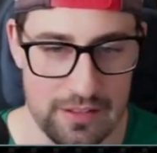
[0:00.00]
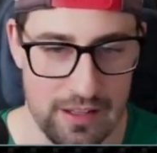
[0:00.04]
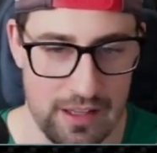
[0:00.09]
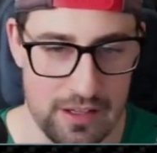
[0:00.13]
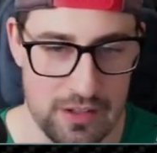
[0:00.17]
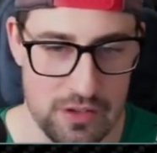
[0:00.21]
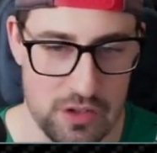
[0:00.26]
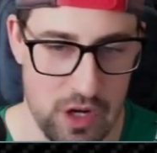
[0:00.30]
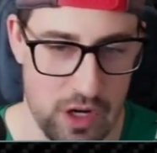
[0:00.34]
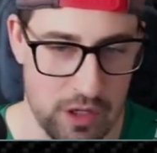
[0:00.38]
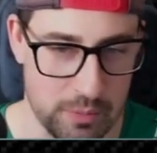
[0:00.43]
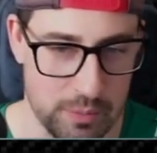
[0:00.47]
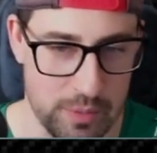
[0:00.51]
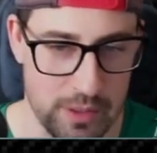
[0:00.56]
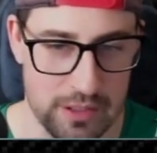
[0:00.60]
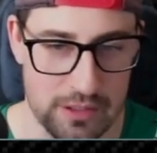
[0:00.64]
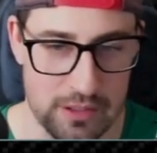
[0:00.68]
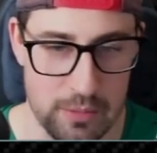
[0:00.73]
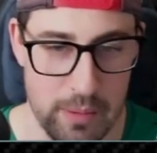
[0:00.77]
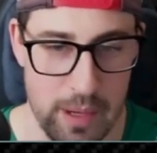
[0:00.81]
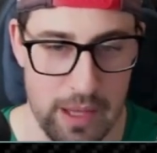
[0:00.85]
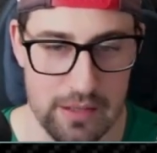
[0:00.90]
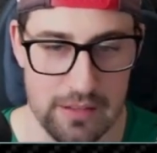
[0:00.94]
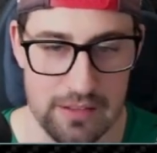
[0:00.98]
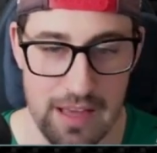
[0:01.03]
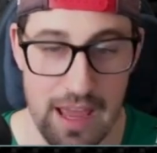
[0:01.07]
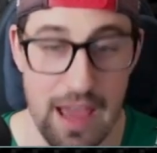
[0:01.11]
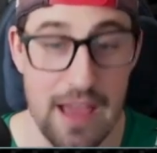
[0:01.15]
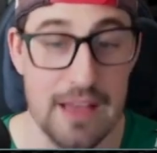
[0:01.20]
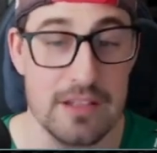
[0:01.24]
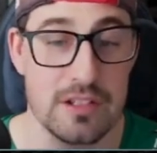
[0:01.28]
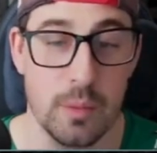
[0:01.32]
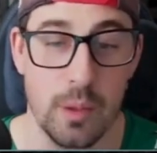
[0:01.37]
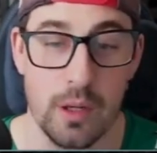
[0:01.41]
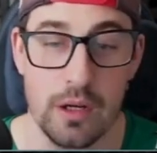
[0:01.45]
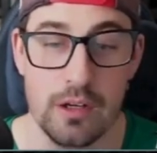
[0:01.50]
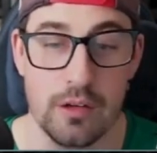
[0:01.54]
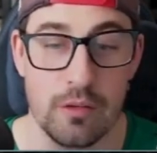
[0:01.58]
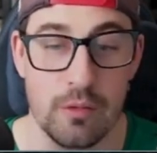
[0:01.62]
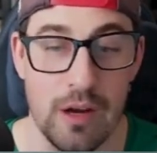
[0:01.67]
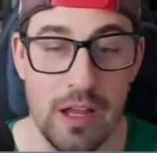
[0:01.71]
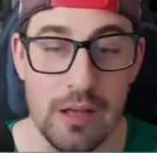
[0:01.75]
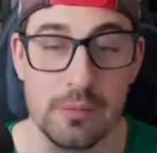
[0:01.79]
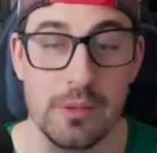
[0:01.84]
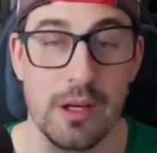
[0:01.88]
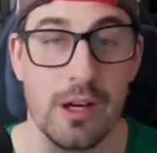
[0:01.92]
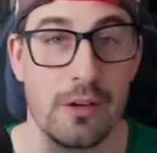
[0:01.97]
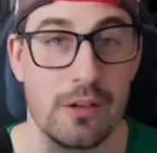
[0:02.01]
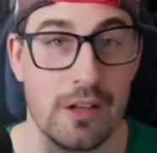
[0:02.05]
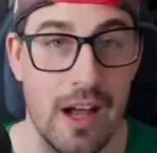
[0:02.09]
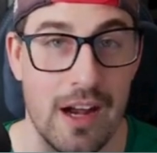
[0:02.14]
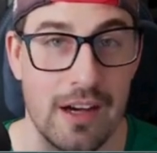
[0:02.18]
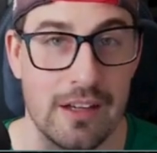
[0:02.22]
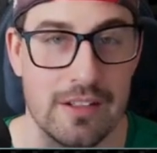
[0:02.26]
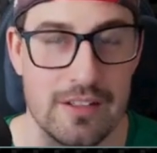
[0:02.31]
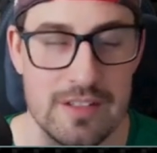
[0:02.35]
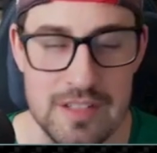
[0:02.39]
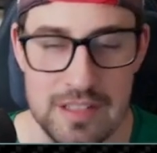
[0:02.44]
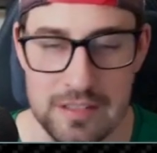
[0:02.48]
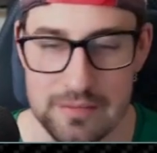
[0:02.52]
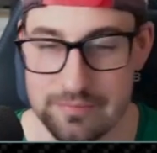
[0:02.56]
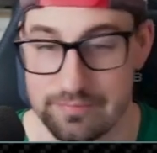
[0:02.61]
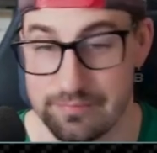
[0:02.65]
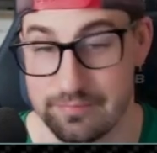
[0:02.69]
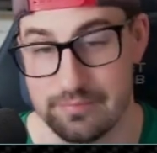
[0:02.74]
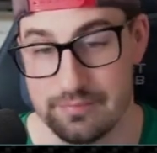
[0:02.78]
of junk, but come on, Aston Martin, Aramco, Cognizant.